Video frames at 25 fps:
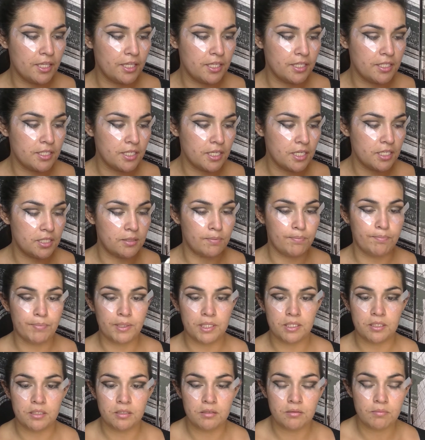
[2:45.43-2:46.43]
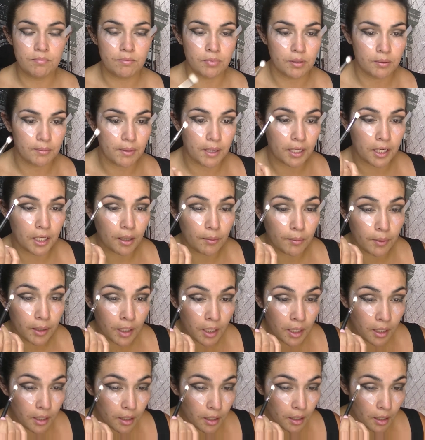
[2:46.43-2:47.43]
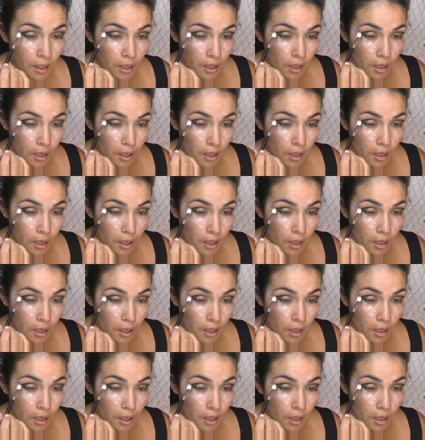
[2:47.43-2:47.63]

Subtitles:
This is Bitten by Makeup Geek.